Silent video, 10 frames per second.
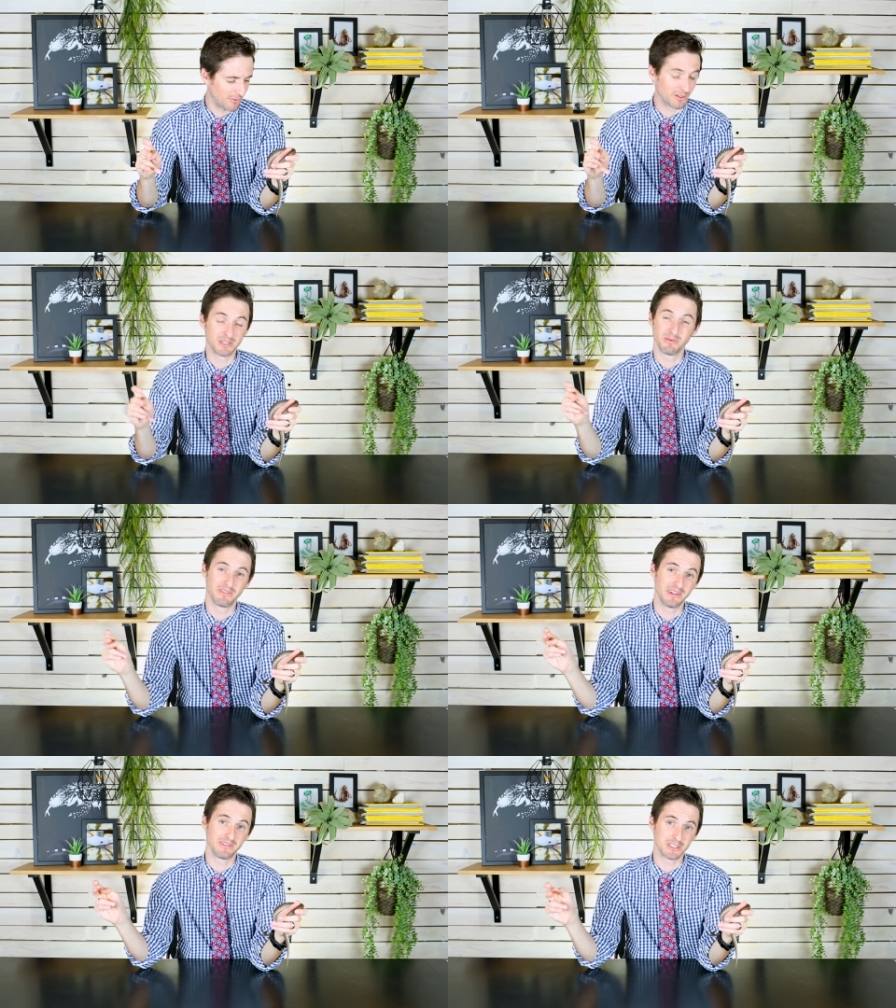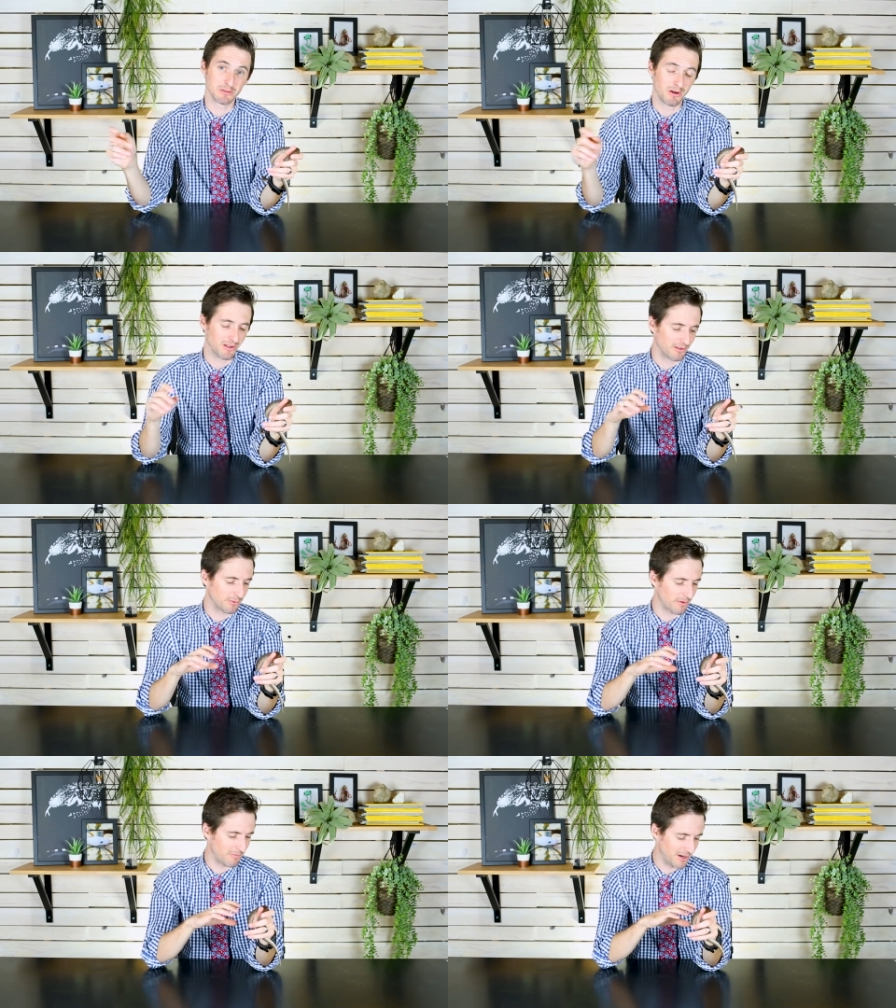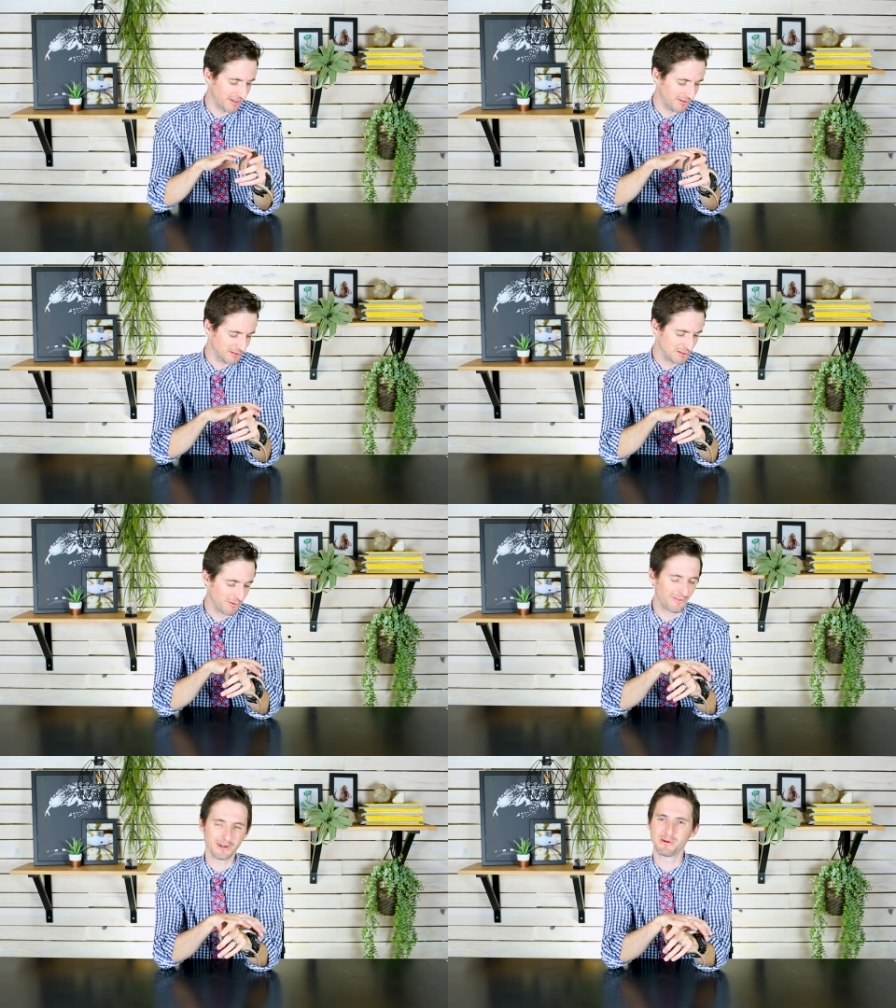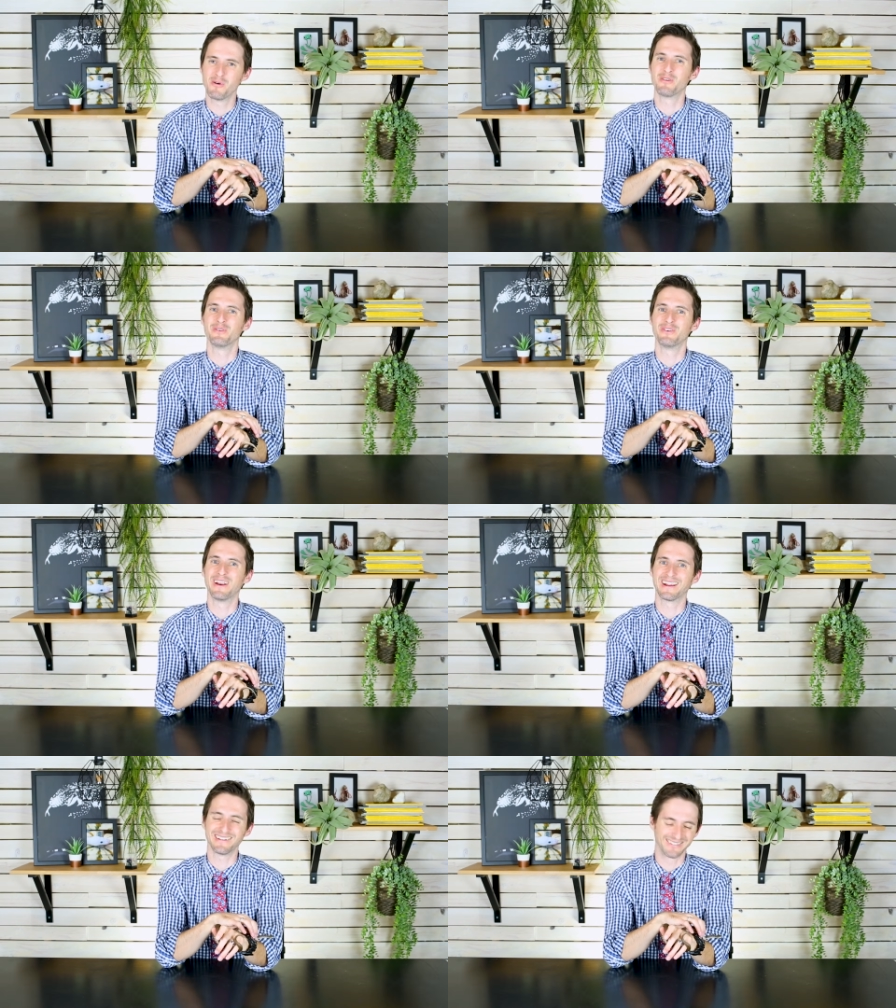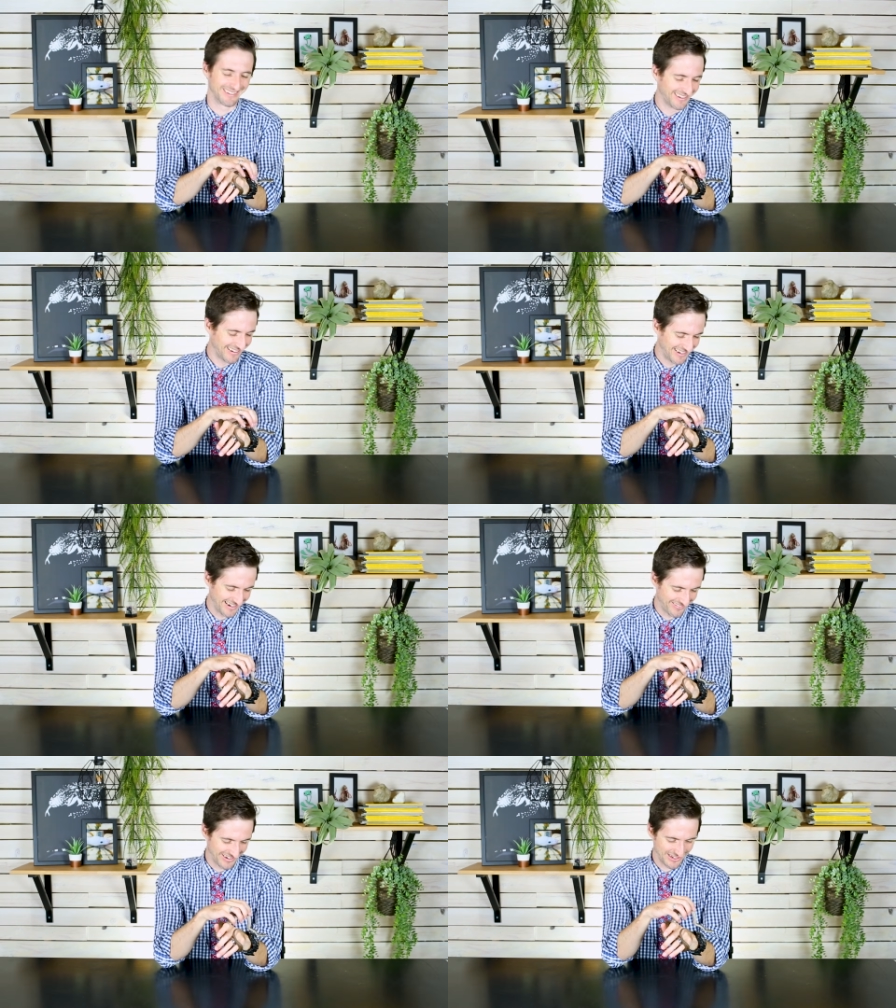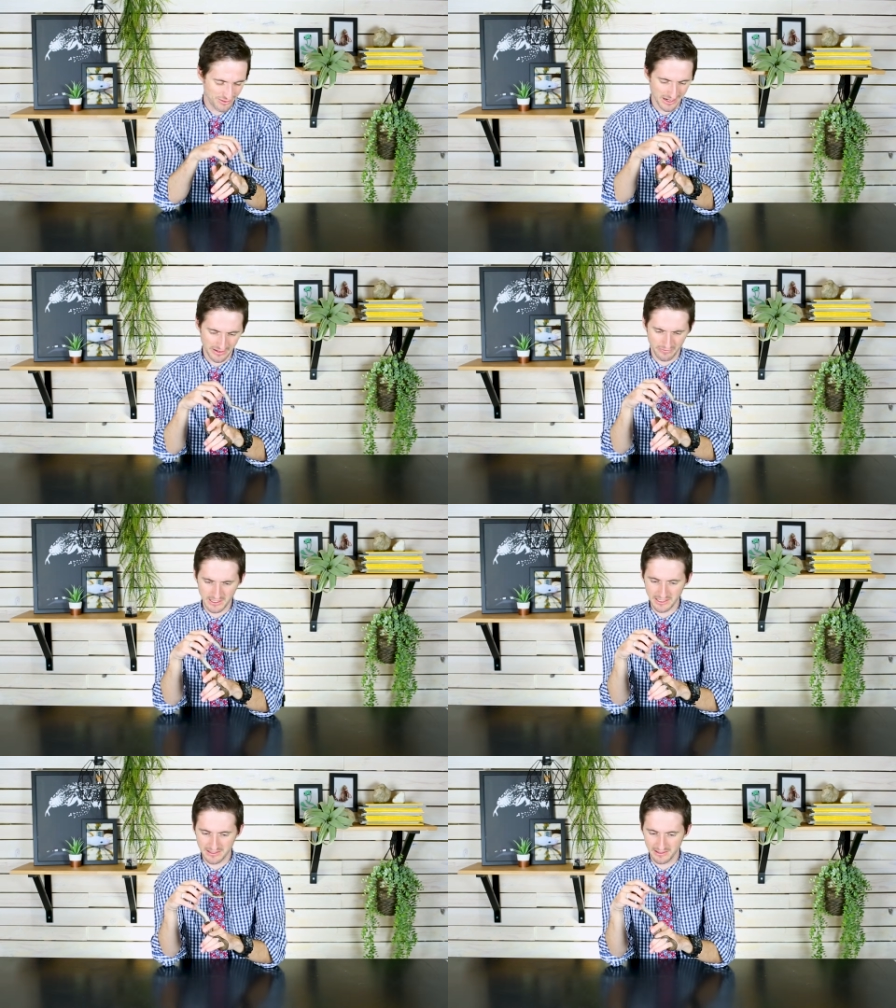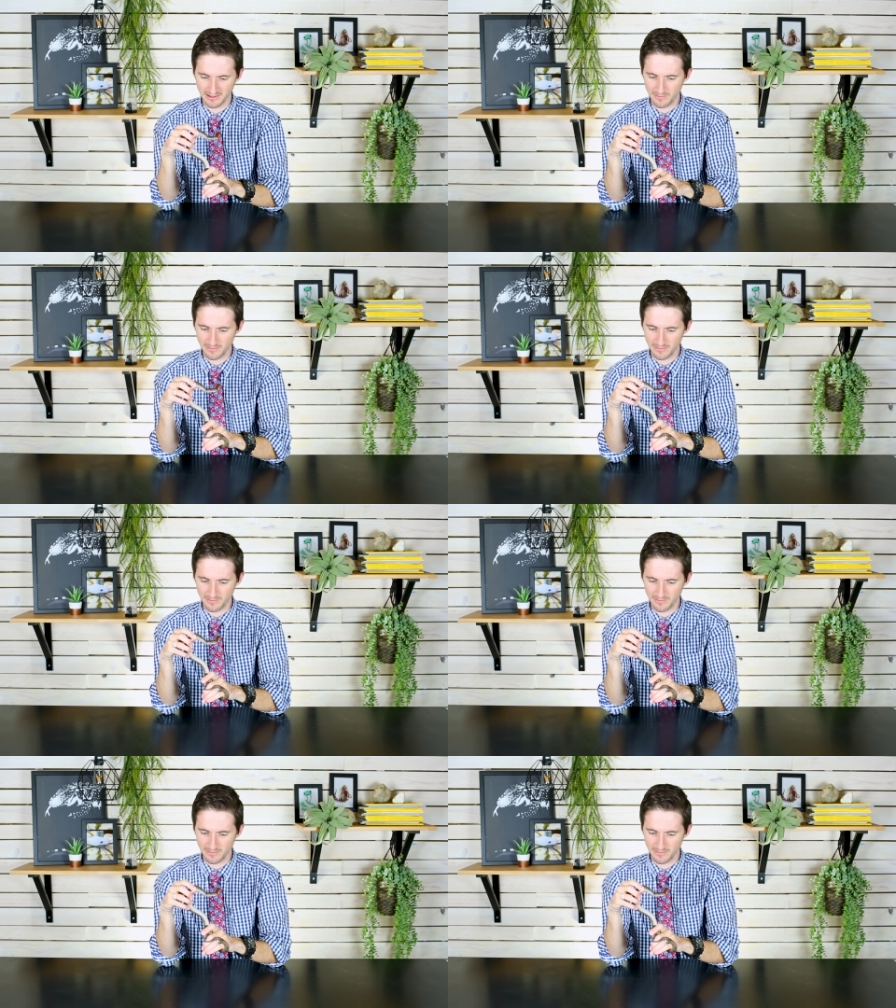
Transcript: or some of the even smaller dwarf monitors do for Komodo dragons. I mean, you kind of get